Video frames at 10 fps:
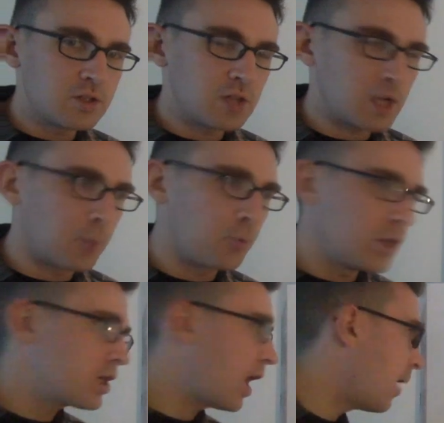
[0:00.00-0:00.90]
is like a
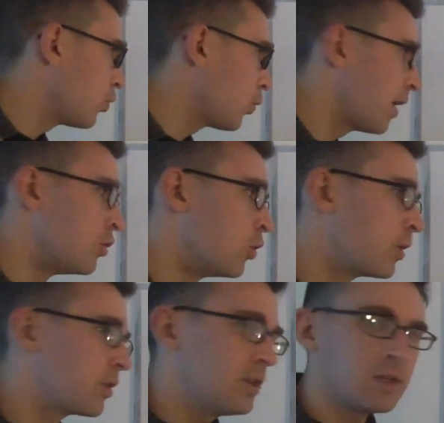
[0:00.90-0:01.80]
pretty common way of
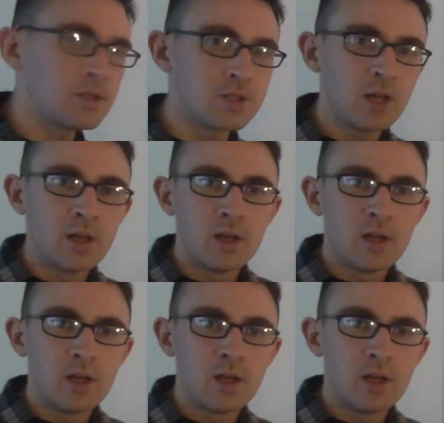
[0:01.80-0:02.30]
doing things.